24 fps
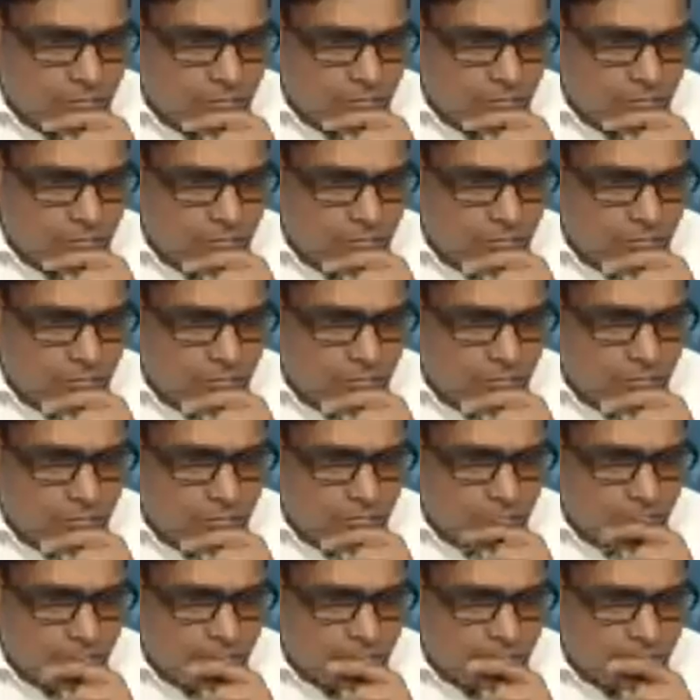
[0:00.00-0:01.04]

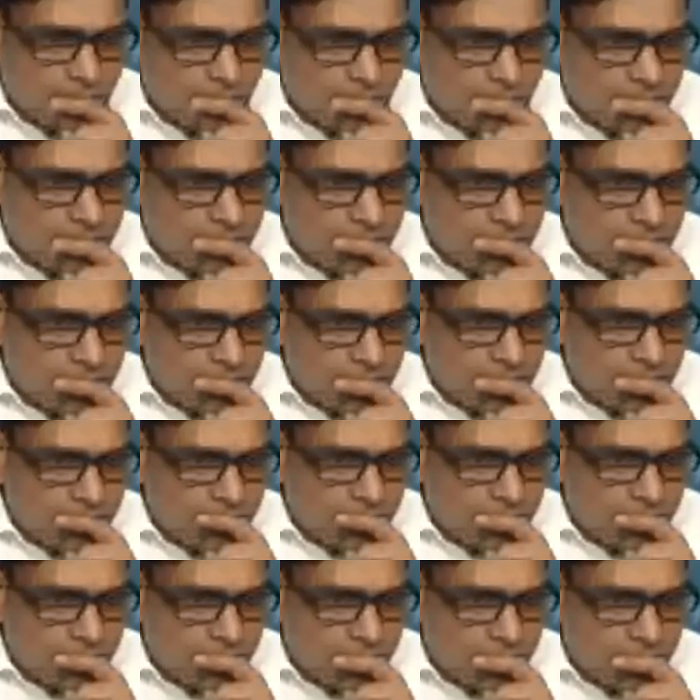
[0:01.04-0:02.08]

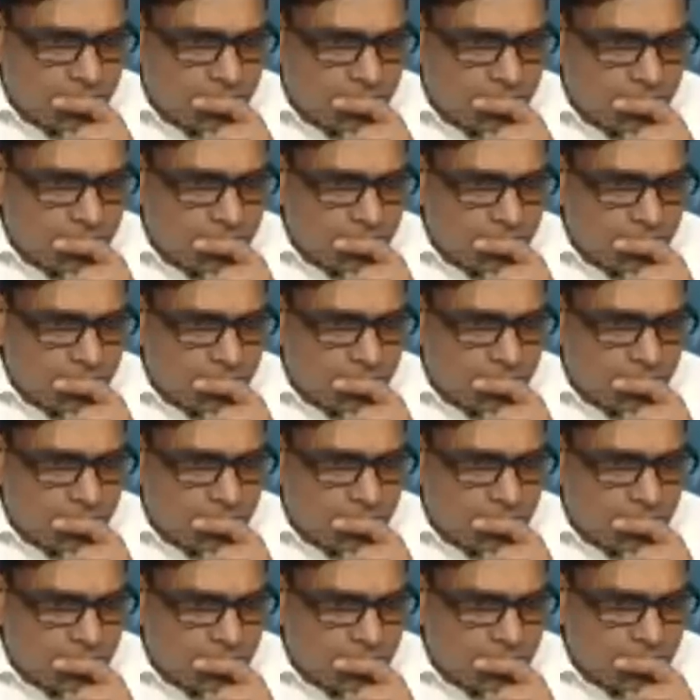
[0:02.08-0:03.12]

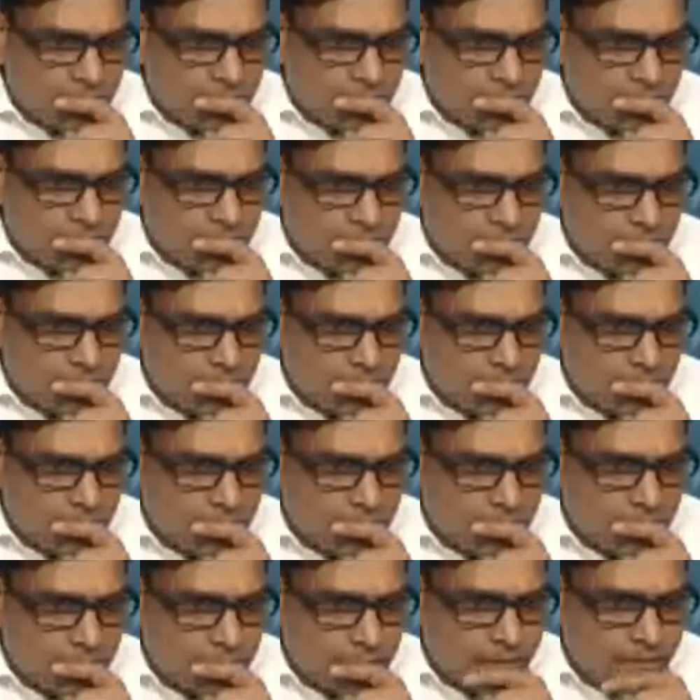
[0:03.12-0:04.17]

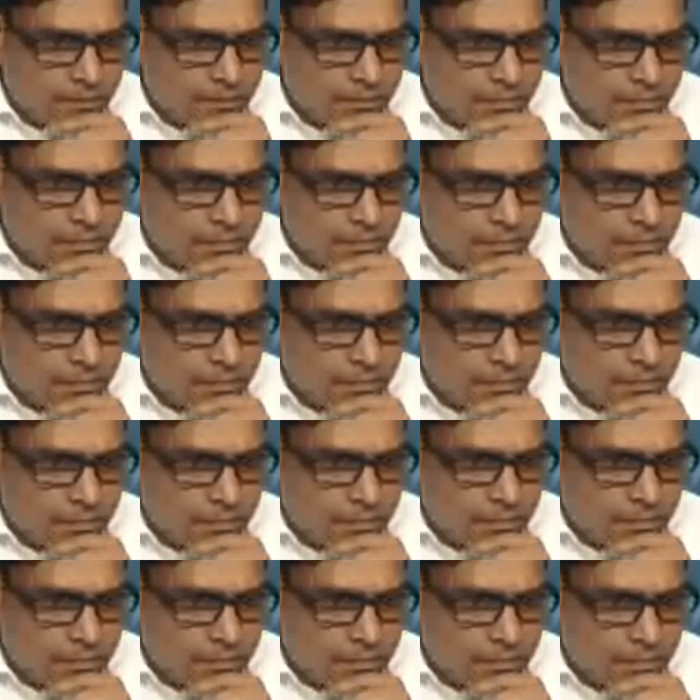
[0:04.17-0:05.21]
The person shown says nothing.